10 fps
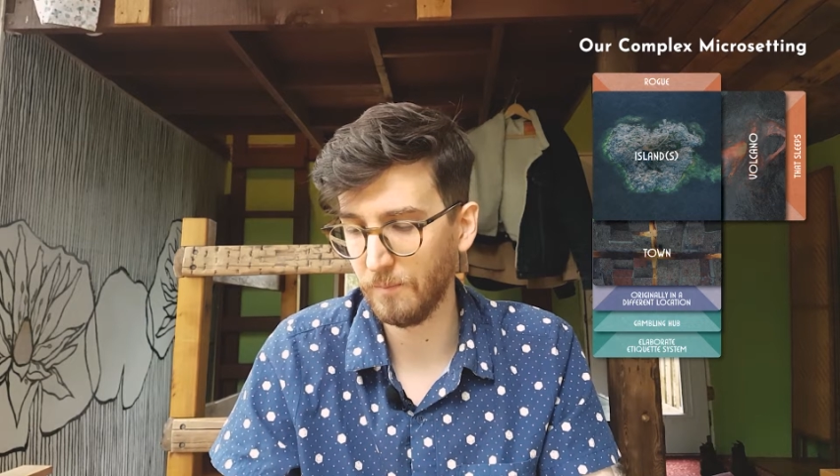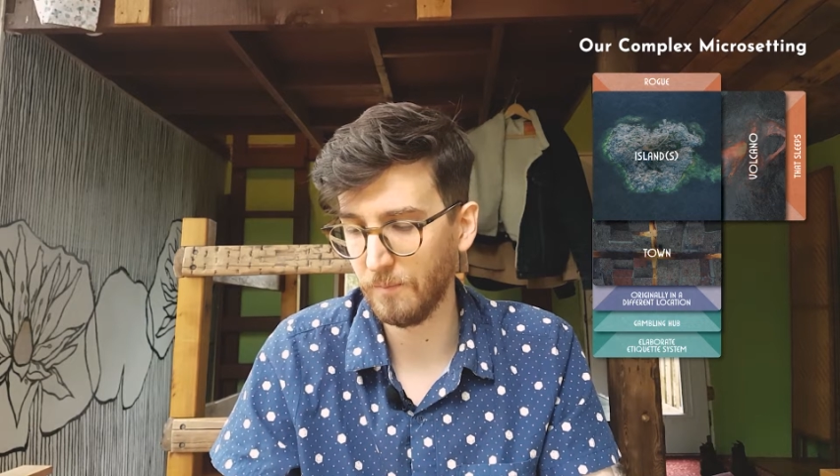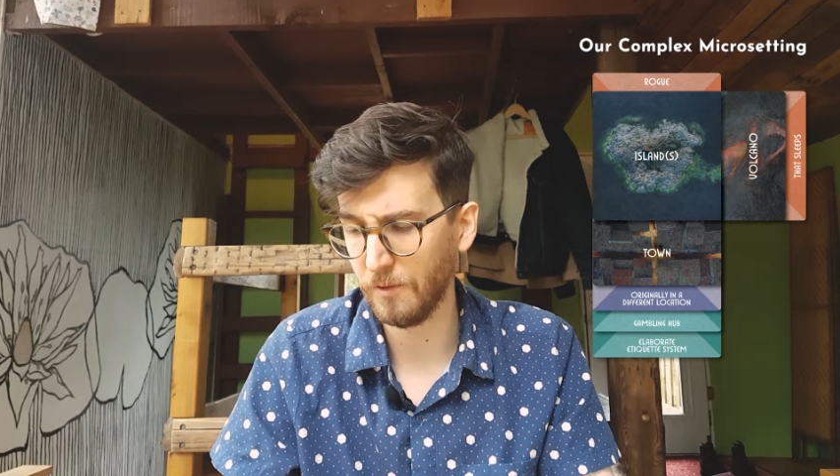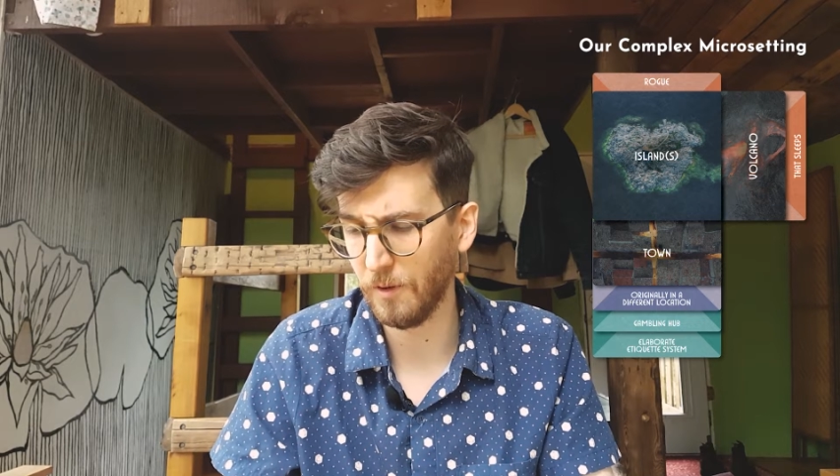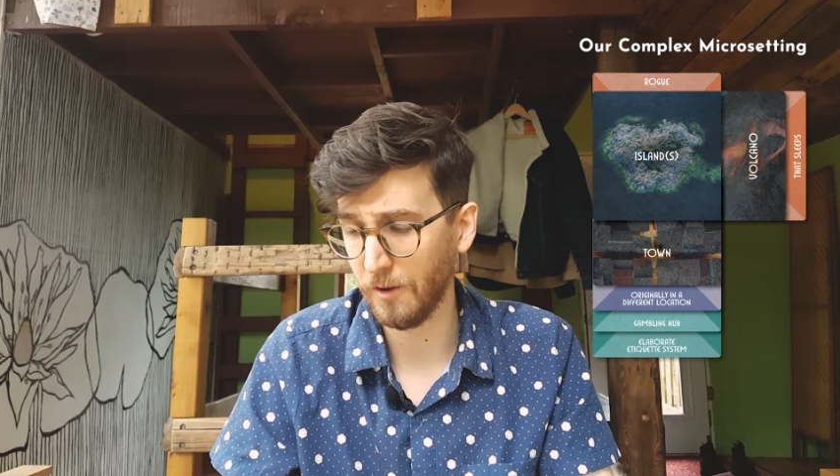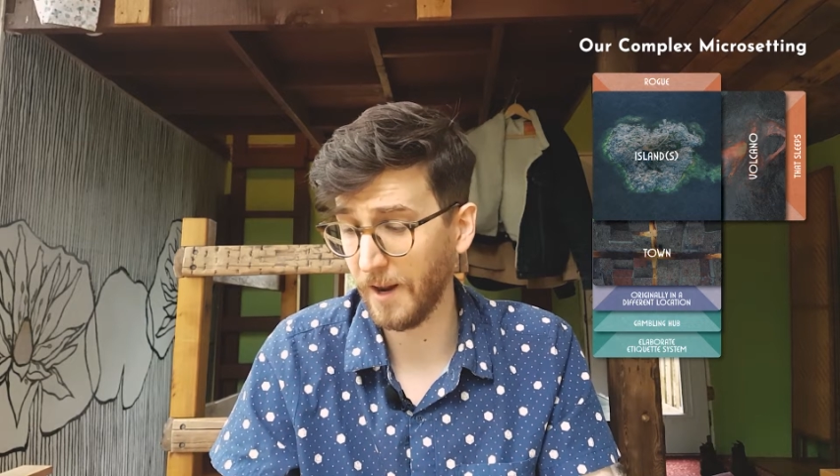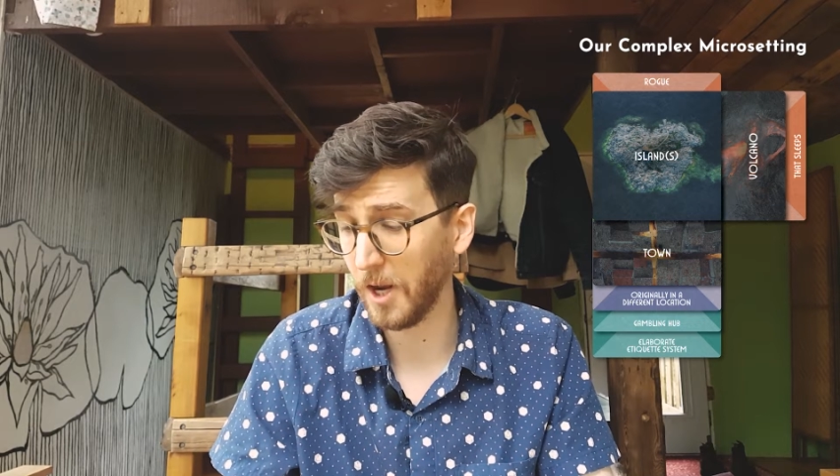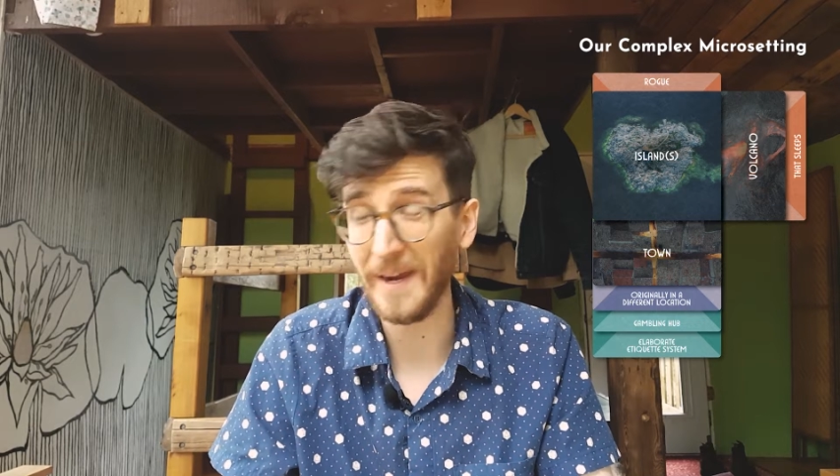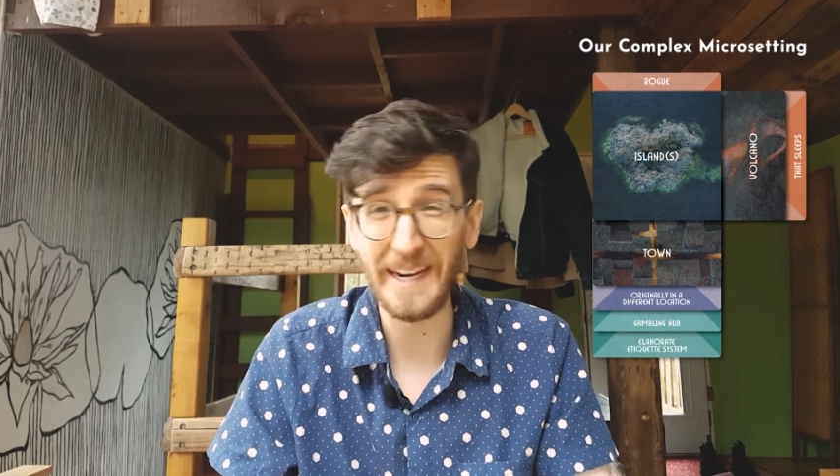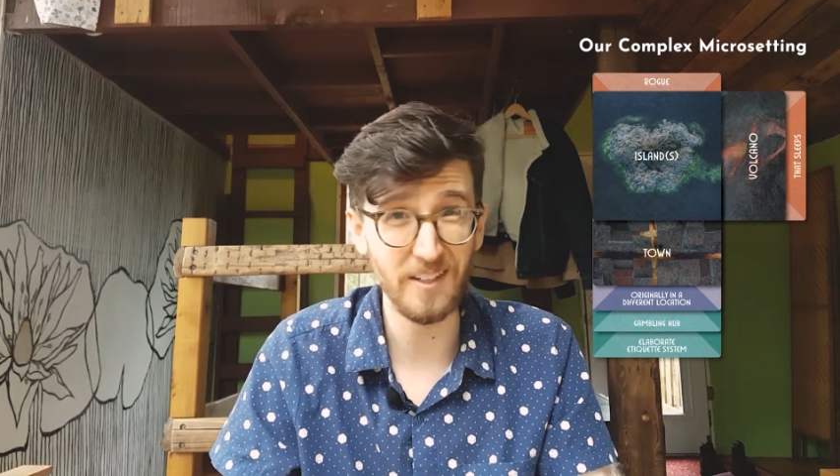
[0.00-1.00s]
there are
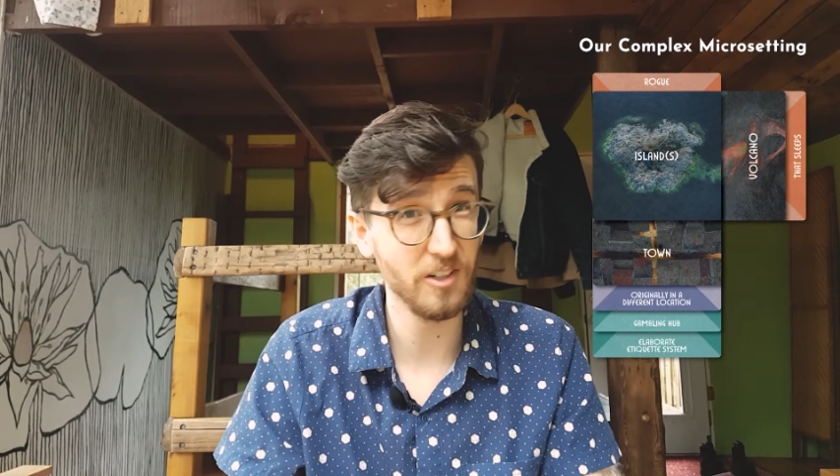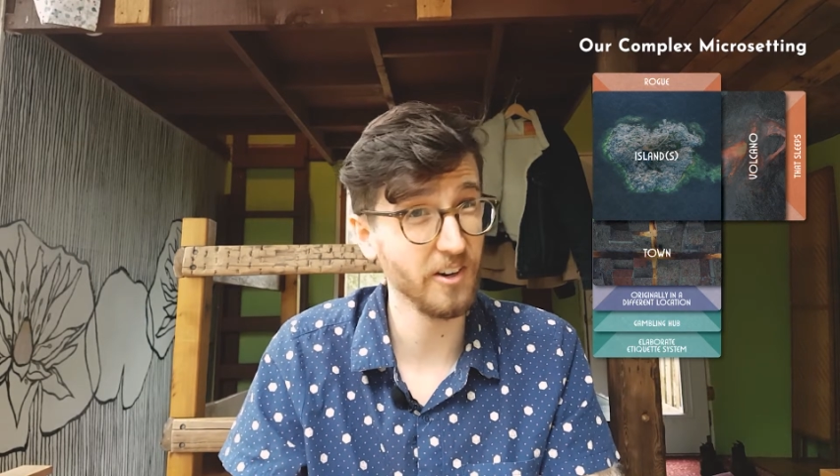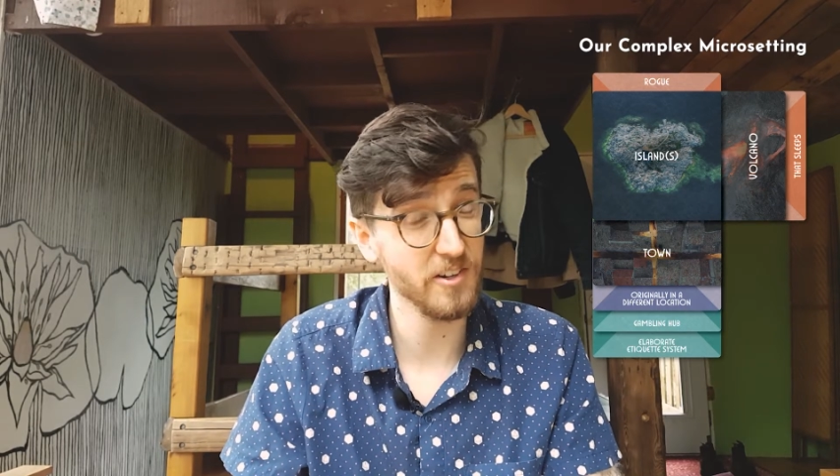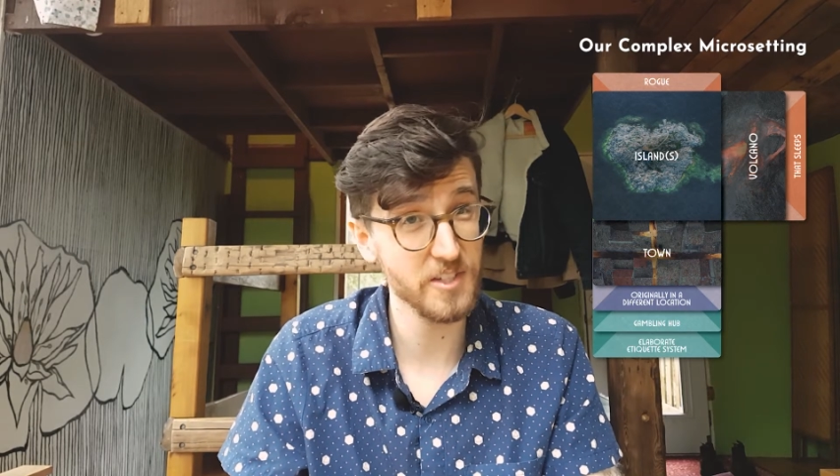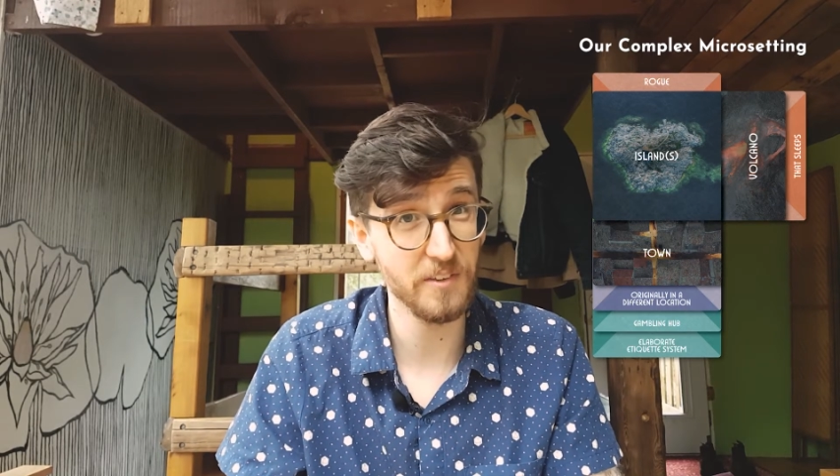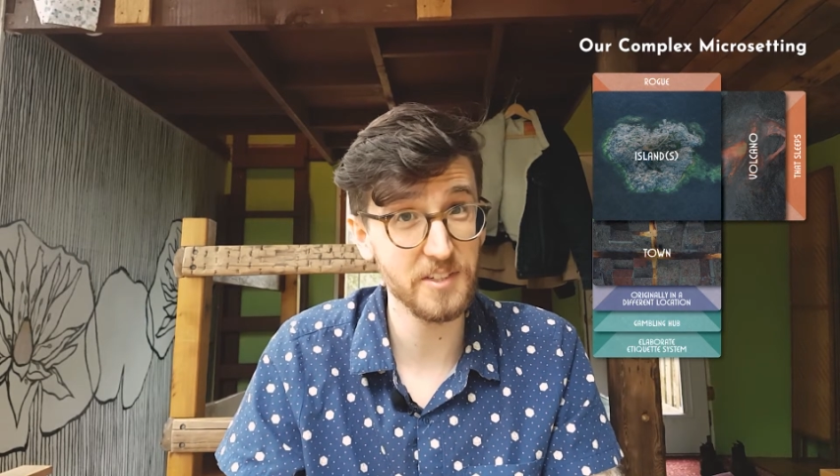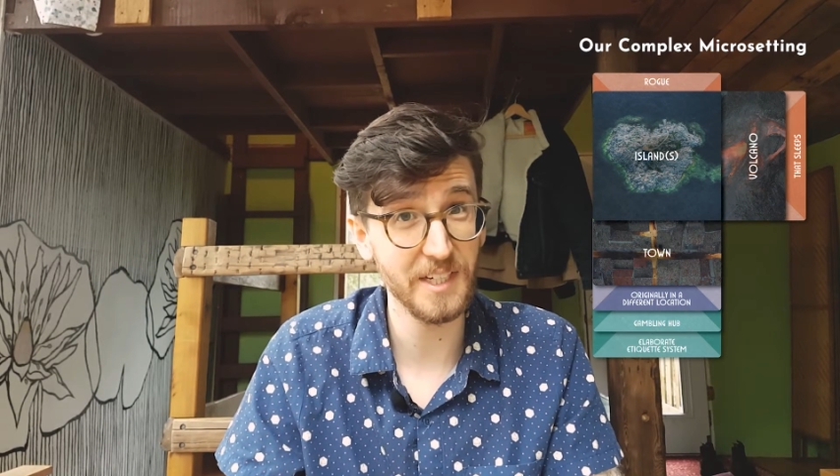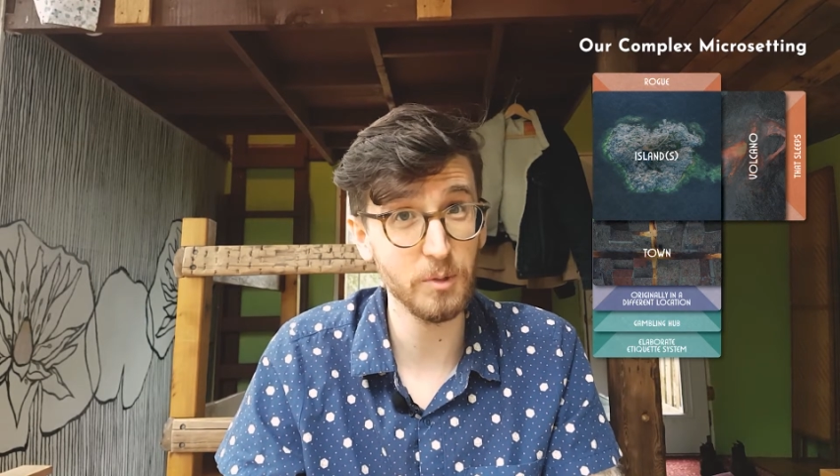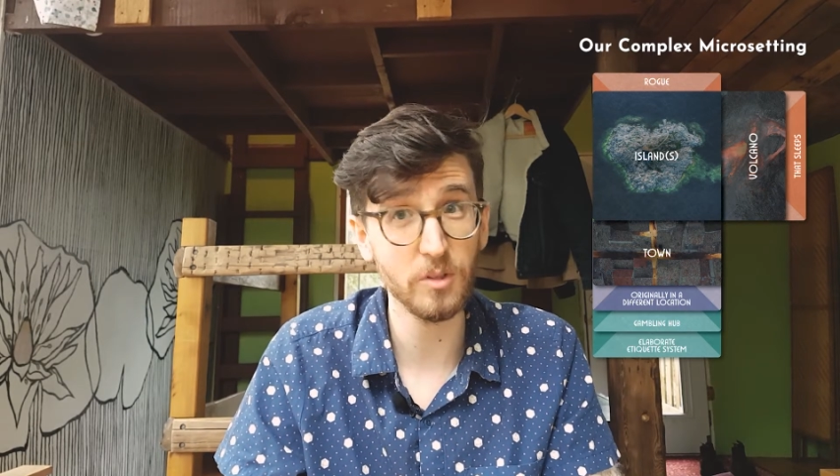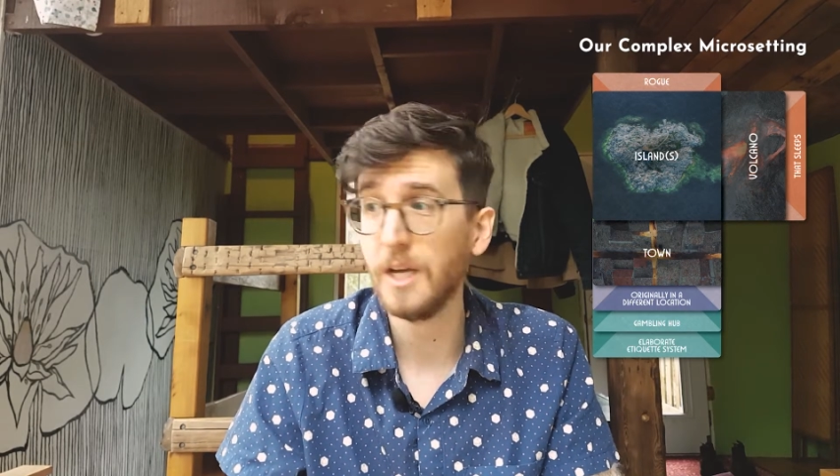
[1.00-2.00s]
now 8 cards on the
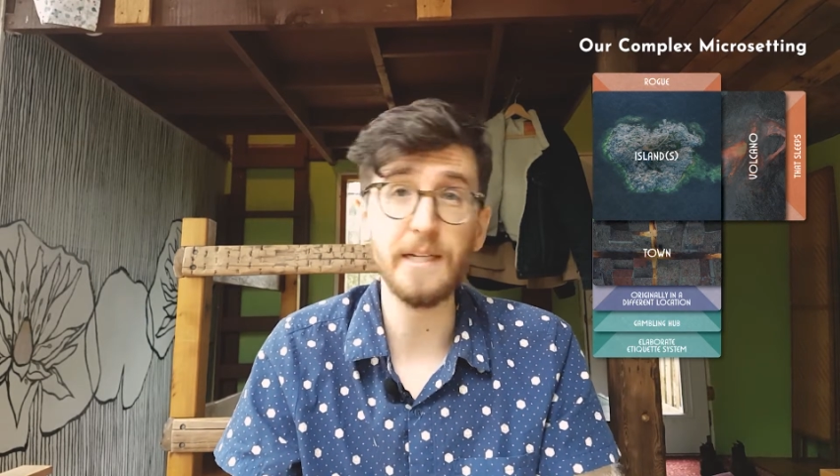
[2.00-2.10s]
table.